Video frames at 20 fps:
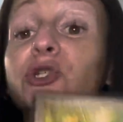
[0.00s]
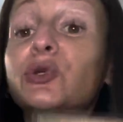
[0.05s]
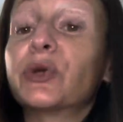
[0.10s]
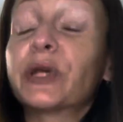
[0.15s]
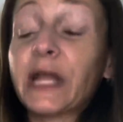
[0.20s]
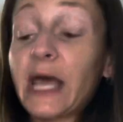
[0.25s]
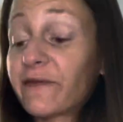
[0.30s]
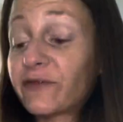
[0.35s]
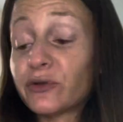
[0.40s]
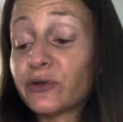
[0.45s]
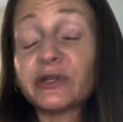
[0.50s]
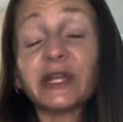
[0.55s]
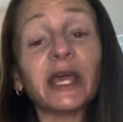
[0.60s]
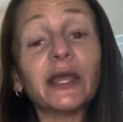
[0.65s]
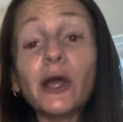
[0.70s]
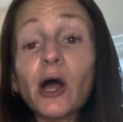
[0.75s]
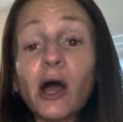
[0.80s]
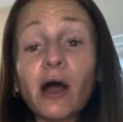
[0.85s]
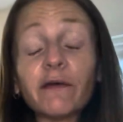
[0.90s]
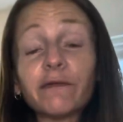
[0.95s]
You can have your
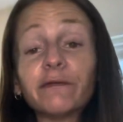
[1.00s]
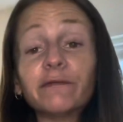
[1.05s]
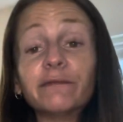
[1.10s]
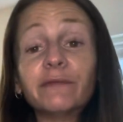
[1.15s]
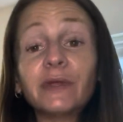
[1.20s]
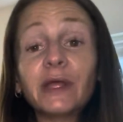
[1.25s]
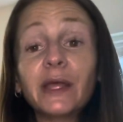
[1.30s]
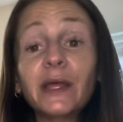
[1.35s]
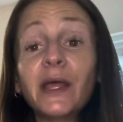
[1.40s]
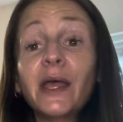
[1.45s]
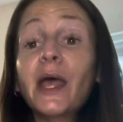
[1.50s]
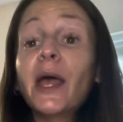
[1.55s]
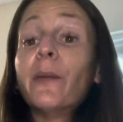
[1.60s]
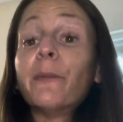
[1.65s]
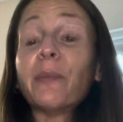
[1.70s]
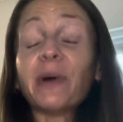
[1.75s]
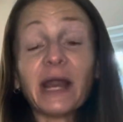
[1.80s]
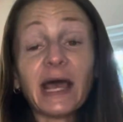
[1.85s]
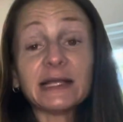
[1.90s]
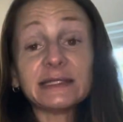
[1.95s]
day off,
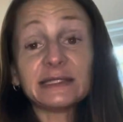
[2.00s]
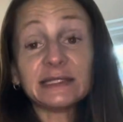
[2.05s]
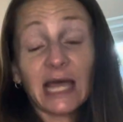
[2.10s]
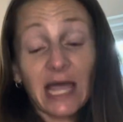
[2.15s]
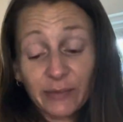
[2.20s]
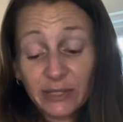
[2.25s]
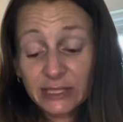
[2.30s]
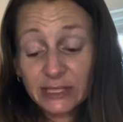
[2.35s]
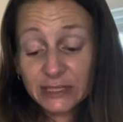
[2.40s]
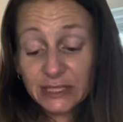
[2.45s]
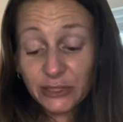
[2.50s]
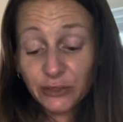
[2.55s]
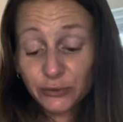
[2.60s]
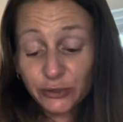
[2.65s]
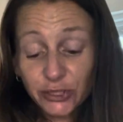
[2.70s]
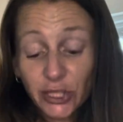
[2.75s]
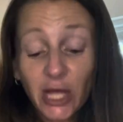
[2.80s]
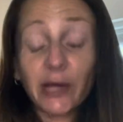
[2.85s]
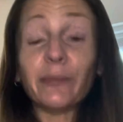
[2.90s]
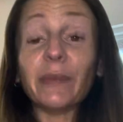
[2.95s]
but as time
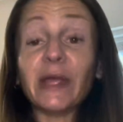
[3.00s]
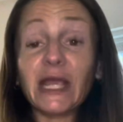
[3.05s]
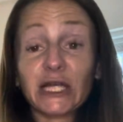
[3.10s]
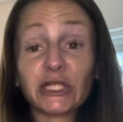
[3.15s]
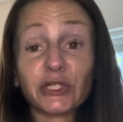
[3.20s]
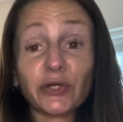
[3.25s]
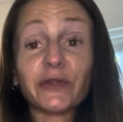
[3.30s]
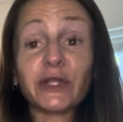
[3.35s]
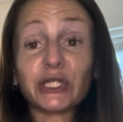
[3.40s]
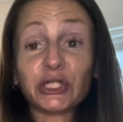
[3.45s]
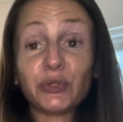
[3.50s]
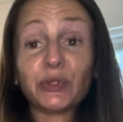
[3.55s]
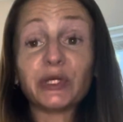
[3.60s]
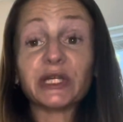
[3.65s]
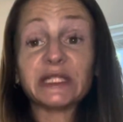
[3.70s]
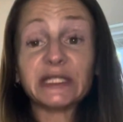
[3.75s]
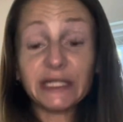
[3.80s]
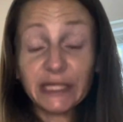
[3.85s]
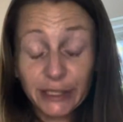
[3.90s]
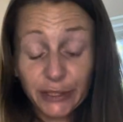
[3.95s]
continues on, make sure that you
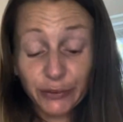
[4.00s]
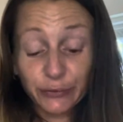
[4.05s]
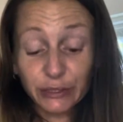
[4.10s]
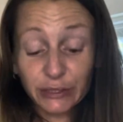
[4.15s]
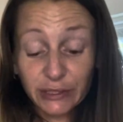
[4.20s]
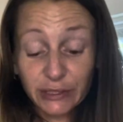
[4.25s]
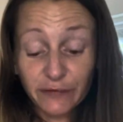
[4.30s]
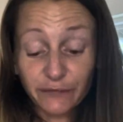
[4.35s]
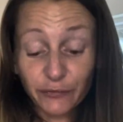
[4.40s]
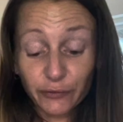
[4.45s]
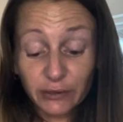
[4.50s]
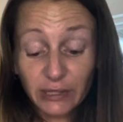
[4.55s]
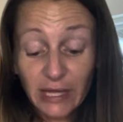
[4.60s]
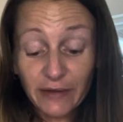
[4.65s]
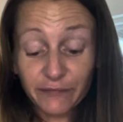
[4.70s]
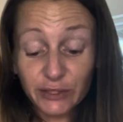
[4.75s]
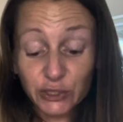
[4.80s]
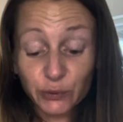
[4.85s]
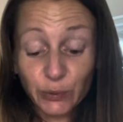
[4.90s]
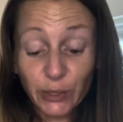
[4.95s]
continue to live your
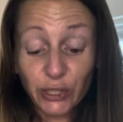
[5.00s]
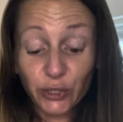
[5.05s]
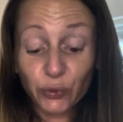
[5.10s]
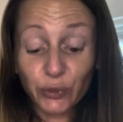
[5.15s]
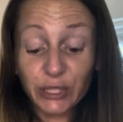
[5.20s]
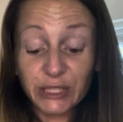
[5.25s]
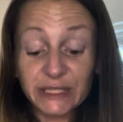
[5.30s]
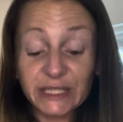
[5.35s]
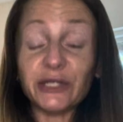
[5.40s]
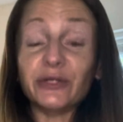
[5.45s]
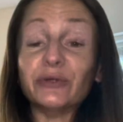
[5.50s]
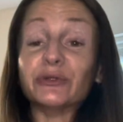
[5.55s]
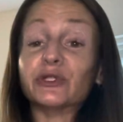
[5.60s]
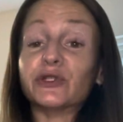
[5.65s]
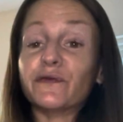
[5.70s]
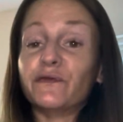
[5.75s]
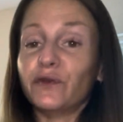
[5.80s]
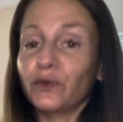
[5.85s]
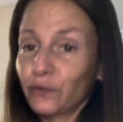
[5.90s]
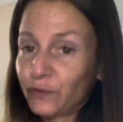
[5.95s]
life this way and you continue
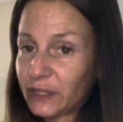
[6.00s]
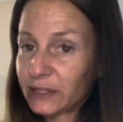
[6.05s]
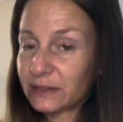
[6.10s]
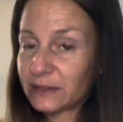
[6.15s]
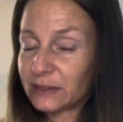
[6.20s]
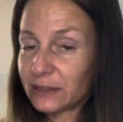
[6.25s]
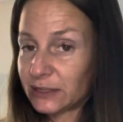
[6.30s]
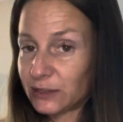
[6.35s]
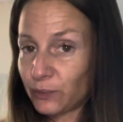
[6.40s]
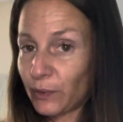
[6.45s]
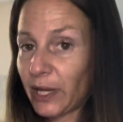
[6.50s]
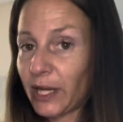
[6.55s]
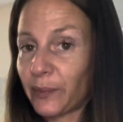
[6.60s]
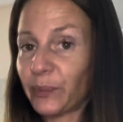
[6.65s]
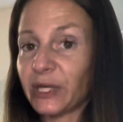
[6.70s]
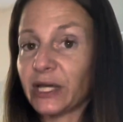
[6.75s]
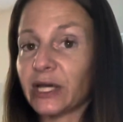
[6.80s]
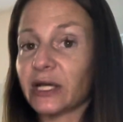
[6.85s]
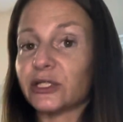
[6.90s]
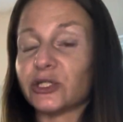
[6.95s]
to view things this way
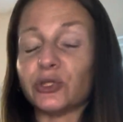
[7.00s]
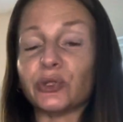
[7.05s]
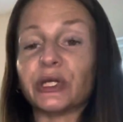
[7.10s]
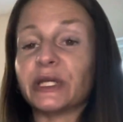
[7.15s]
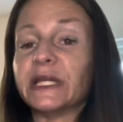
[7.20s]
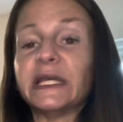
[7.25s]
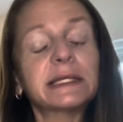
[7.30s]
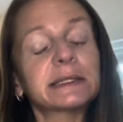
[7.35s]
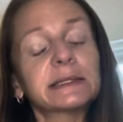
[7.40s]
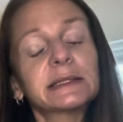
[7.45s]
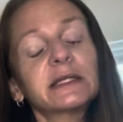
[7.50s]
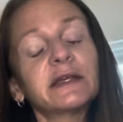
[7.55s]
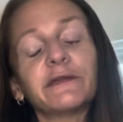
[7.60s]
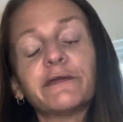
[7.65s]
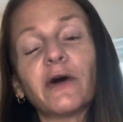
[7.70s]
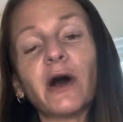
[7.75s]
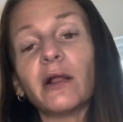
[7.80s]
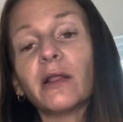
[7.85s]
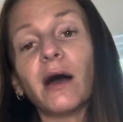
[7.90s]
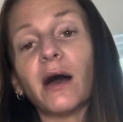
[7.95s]
because you can easily
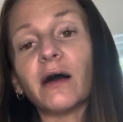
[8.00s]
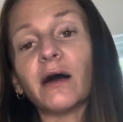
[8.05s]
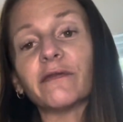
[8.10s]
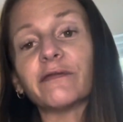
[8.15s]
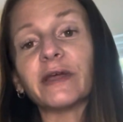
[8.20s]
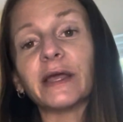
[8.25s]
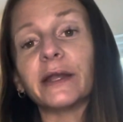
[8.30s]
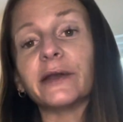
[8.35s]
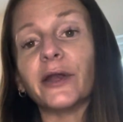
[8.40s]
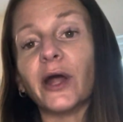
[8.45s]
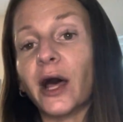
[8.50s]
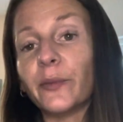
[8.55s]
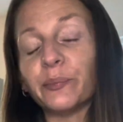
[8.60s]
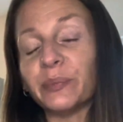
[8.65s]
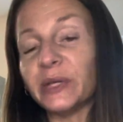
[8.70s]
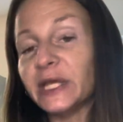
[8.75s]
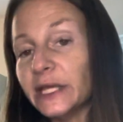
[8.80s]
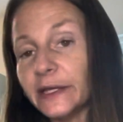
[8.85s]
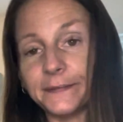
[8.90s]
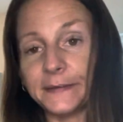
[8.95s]
fall off and not
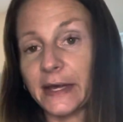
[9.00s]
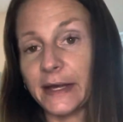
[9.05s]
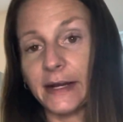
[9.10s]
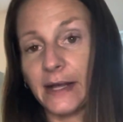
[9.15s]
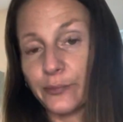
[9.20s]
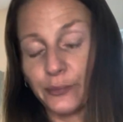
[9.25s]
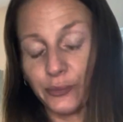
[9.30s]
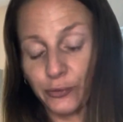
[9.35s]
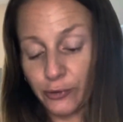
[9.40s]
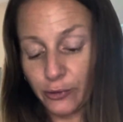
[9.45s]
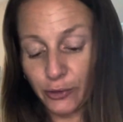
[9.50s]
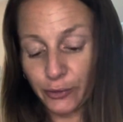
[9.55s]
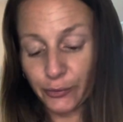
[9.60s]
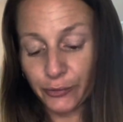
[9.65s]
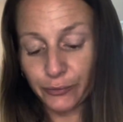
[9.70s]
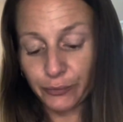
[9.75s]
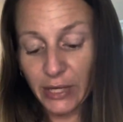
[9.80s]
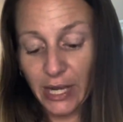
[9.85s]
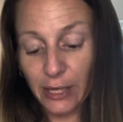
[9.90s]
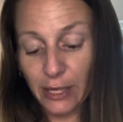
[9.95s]
be in that emperor
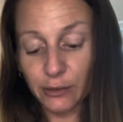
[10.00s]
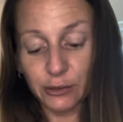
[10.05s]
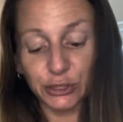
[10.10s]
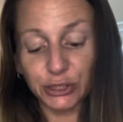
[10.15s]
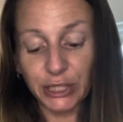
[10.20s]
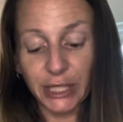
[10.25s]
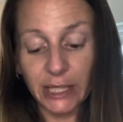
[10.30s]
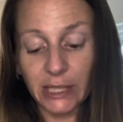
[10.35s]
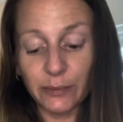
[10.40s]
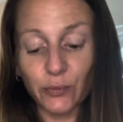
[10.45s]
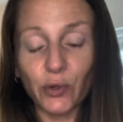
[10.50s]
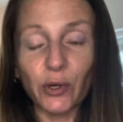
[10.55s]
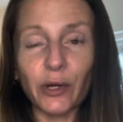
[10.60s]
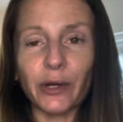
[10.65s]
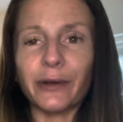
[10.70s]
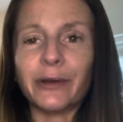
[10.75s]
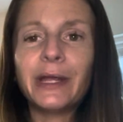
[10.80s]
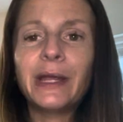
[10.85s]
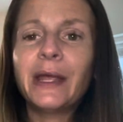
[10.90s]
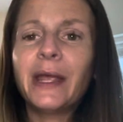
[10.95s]
energy
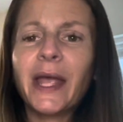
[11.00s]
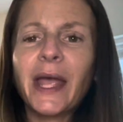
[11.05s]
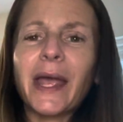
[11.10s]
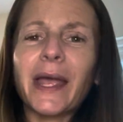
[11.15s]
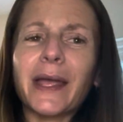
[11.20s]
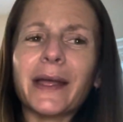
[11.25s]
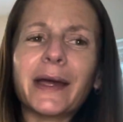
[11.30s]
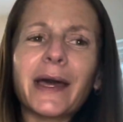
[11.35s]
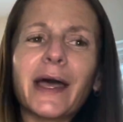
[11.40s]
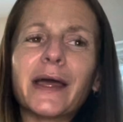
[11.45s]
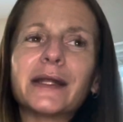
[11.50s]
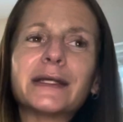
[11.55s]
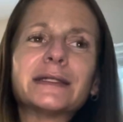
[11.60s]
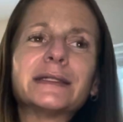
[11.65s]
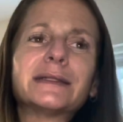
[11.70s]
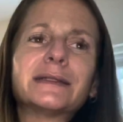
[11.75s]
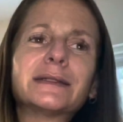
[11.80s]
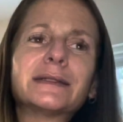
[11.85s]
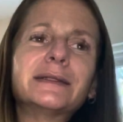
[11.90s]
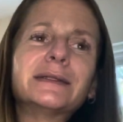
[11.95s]
anymore and kind of
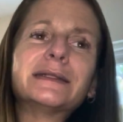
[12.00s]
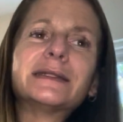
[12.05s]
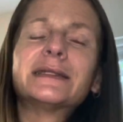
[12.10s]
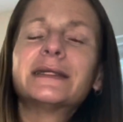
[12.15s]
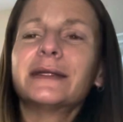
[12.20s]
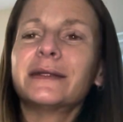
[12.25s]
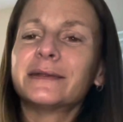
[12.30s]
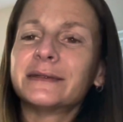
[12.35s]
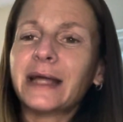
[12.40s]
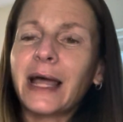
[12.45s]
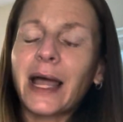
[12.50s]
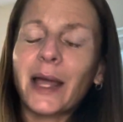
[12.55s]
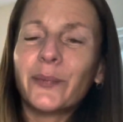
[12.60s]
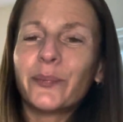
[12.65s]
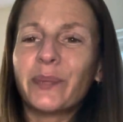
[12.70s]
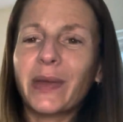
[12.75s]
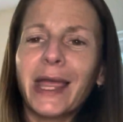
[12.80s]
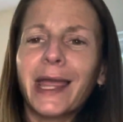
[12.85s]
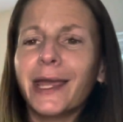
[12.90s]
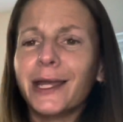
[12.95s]
sit in that
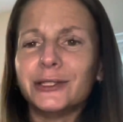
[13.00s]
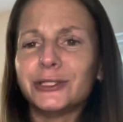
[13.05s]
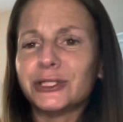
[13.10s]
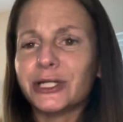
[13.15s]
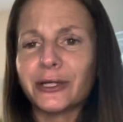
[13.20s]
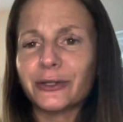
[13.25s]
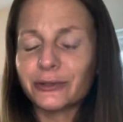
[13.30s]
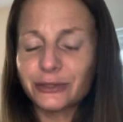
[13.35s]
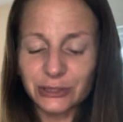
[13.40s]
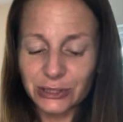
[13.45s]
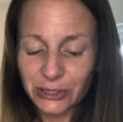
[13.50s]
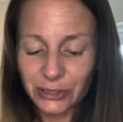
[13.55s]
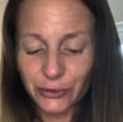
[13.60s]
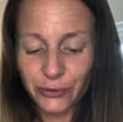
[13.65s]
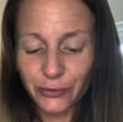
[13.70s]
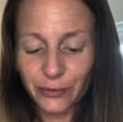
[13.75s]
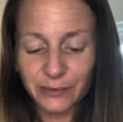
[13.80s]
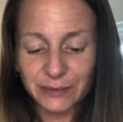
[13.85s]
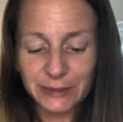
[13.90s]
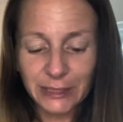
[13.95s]
page energy. You
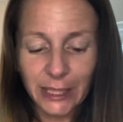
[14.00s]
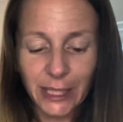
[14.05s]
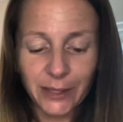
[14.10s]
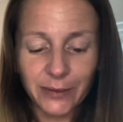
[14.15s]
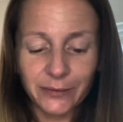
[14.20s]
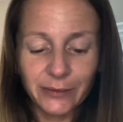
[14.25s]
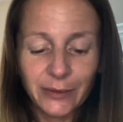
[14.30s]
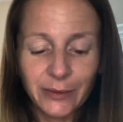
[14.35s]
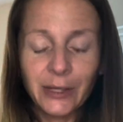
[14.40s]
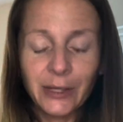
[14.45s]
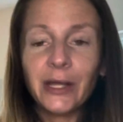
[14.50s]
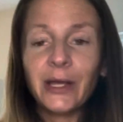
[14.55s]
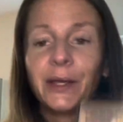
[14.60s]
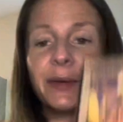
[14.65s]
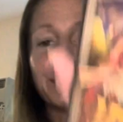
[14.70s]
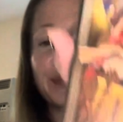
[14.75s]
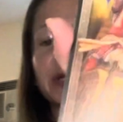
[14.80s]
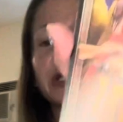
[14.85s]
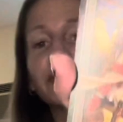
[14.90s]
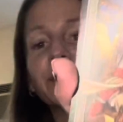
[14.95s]
know what I'm saying?
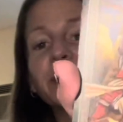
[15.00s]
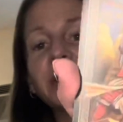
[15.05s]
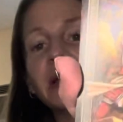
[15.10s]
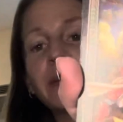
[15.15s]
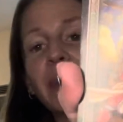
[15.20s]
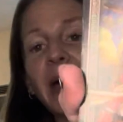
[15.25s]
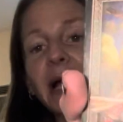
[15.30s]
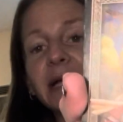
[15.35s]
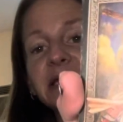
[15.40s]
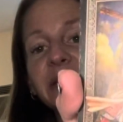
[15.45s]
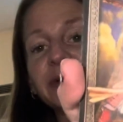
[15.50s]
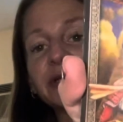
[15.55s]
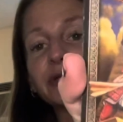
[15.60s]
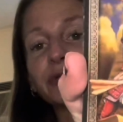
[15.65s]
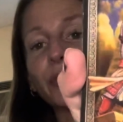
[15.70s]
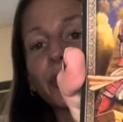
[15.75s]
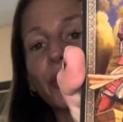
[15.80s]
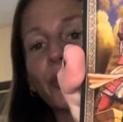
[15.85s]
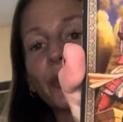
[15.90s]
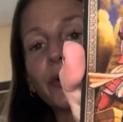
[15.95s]
But you're being backed up
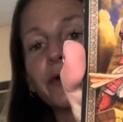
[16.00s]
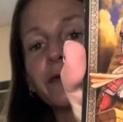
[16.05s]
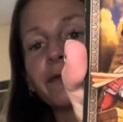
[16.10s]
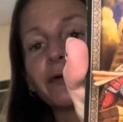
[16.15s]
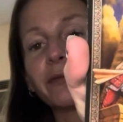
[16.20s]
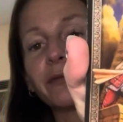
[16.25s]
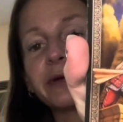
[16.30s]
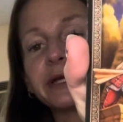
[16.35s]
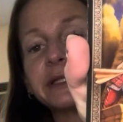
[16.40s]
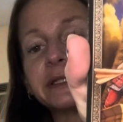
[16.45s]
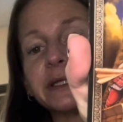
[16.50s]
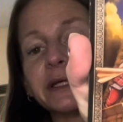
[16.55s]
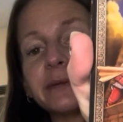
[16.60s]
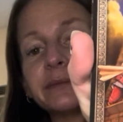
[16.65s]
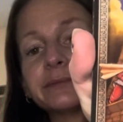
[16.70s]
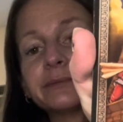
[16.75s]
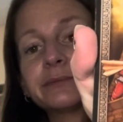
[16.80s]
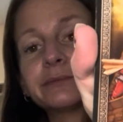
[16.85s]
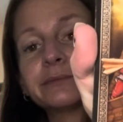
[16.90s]
into a corner for a reason.